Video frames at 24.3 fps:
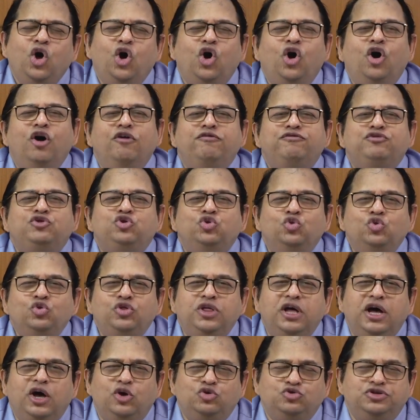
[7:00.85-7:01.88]
of
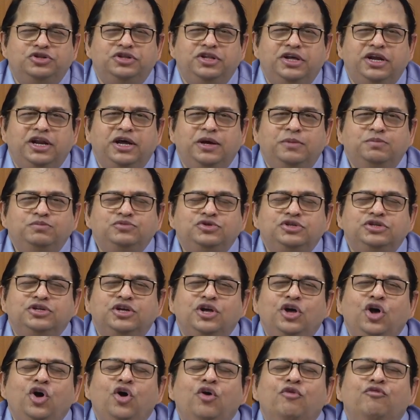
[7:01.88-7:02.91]
2,000
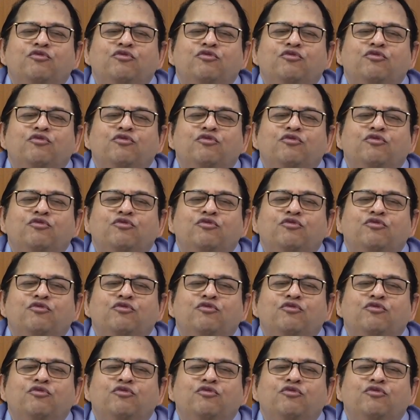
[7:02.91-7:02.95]
dirhams